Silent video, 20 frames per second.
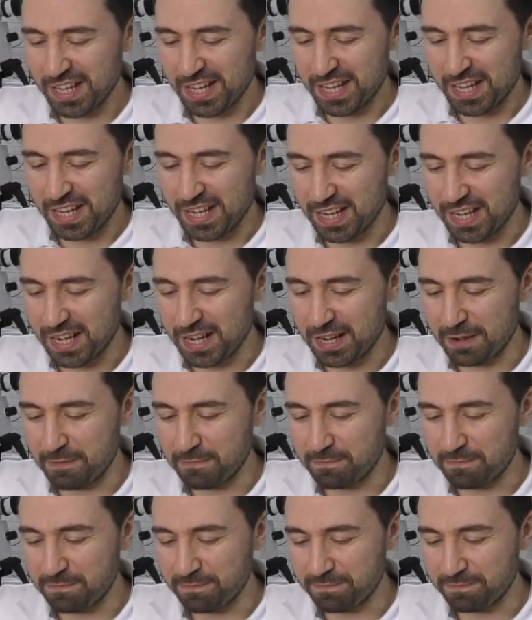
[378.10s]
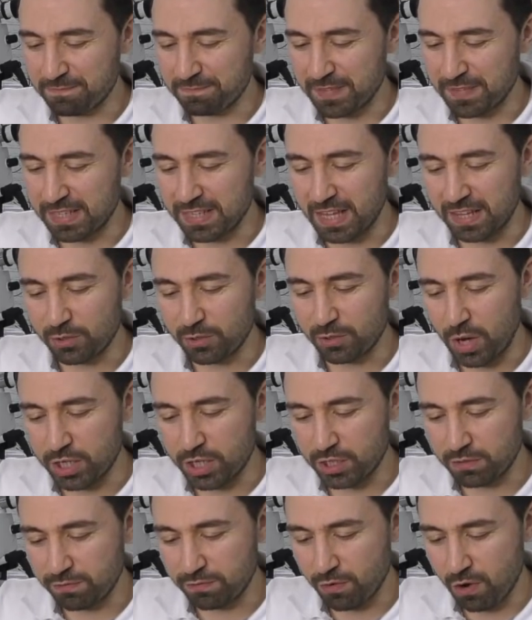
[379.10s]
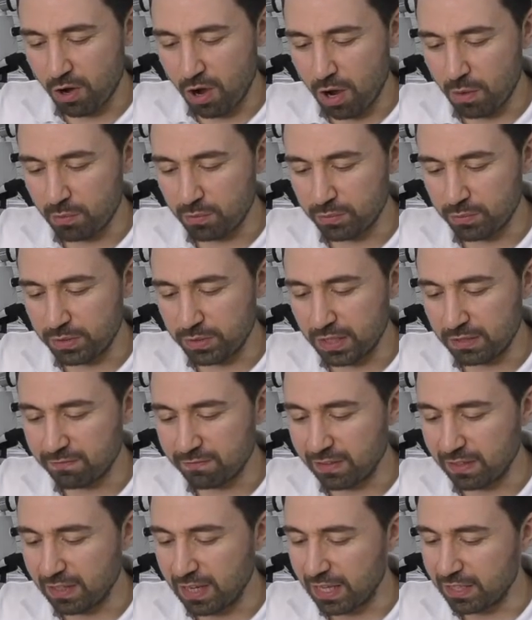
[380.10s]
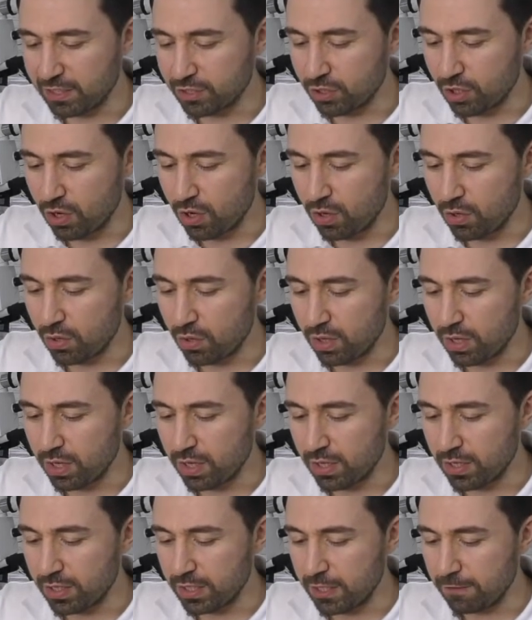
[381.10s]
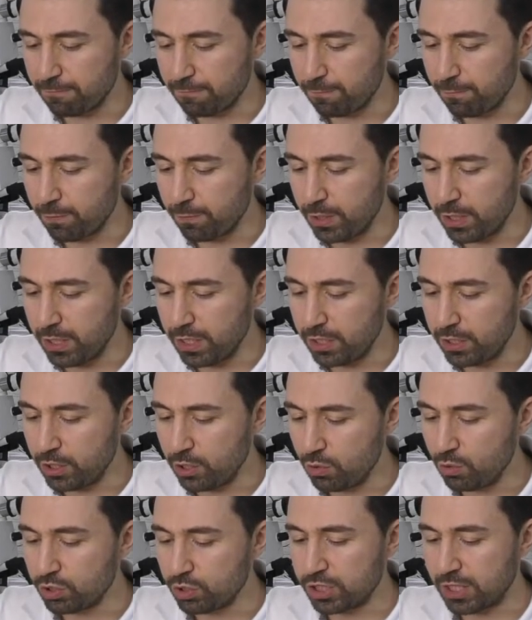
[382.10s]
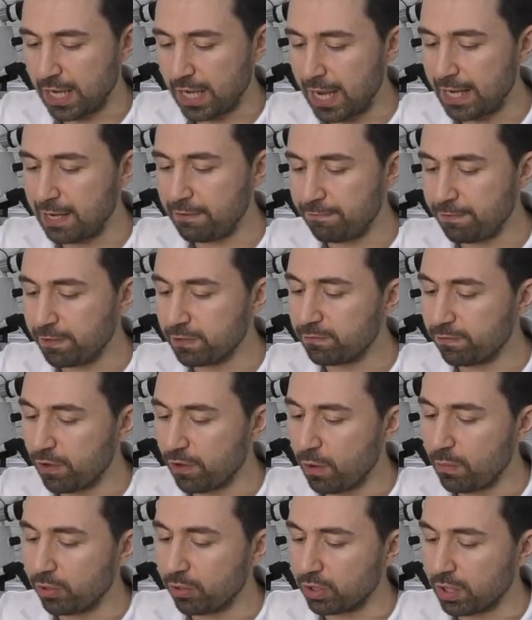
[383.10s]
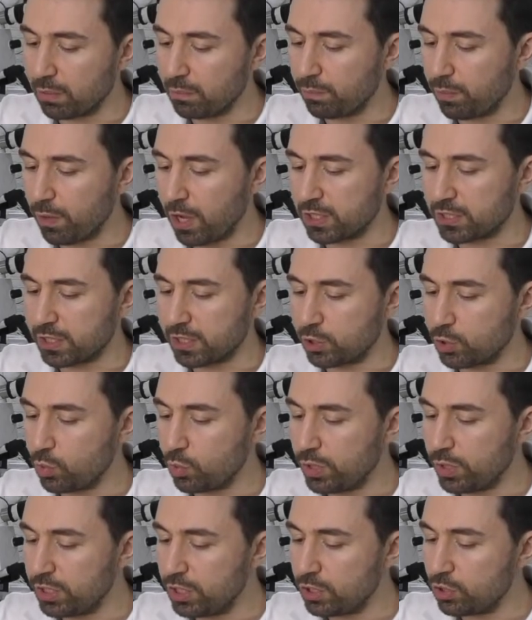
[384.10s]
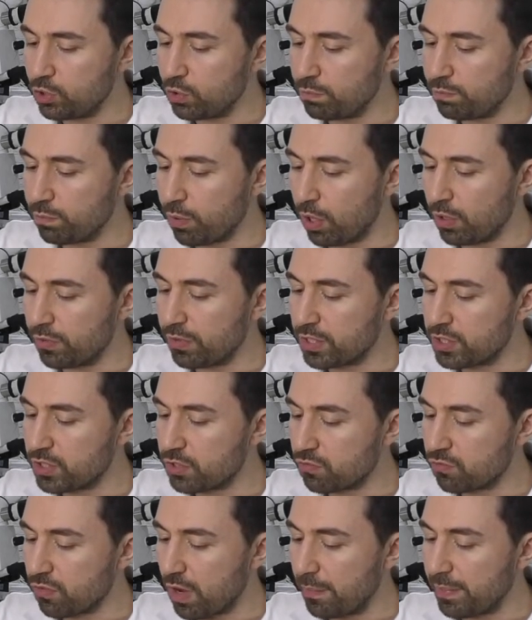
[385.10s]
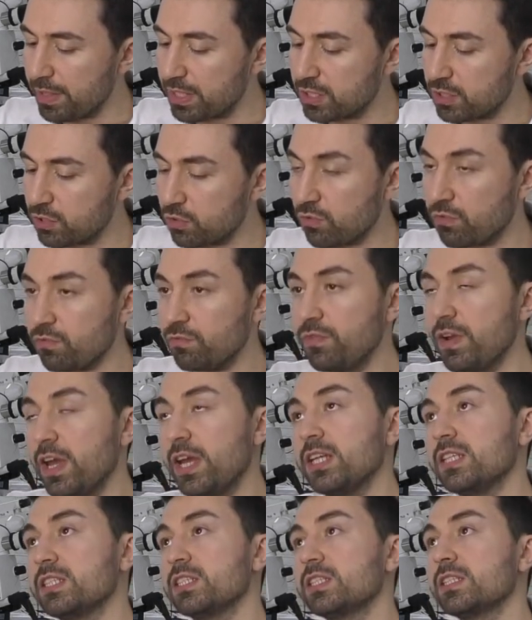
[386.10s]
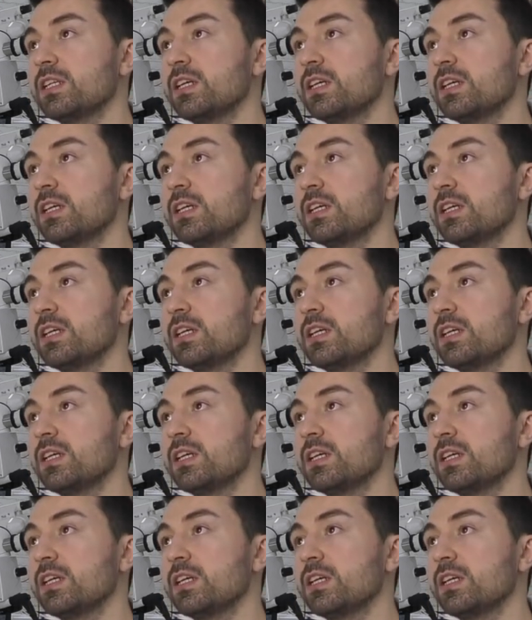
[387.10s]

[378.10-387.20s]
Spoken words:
Another question from Jan Valando. If we use highly filled flowable composite, do we need to bond the ceramic surface?